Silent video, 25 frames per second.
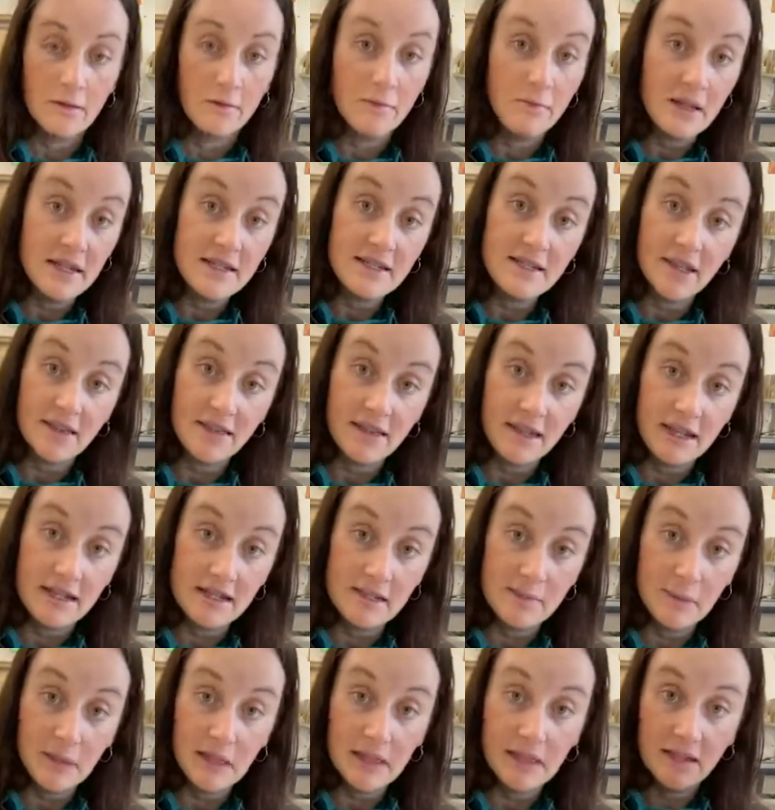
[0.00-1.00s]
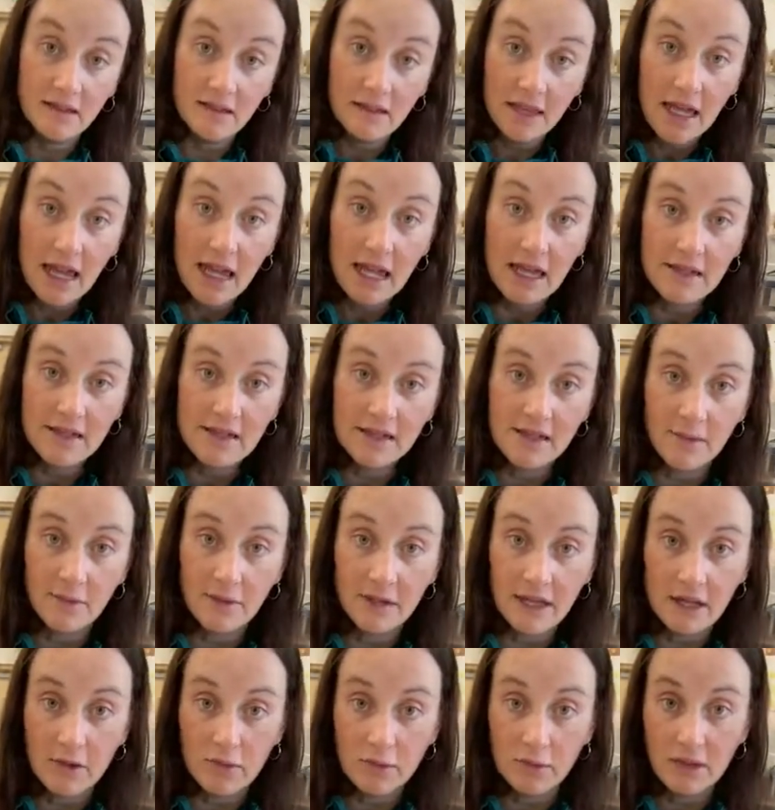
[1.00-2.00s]
Bisque that has been glazed, so
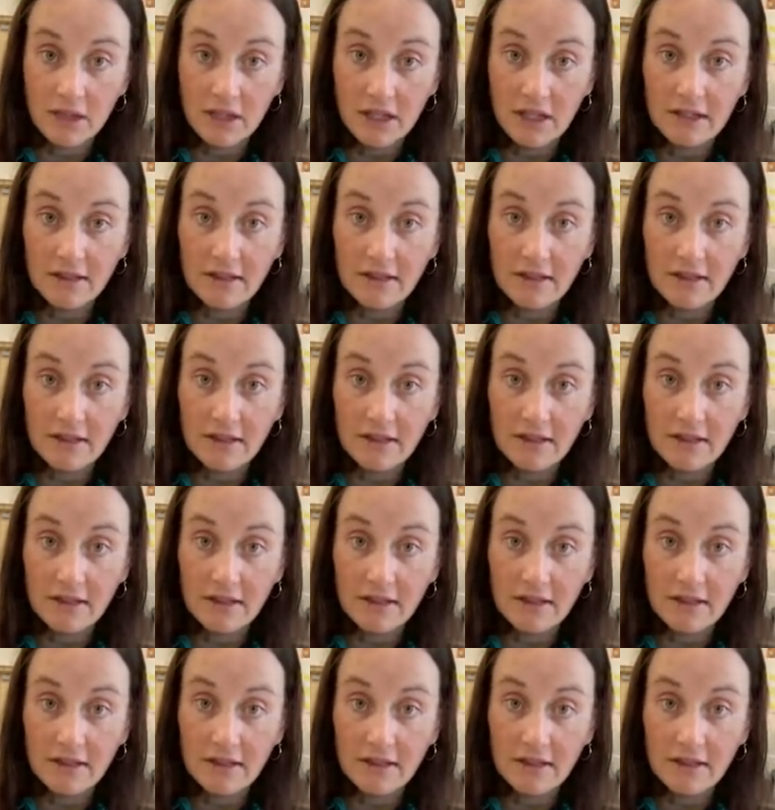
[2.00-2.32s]
again, really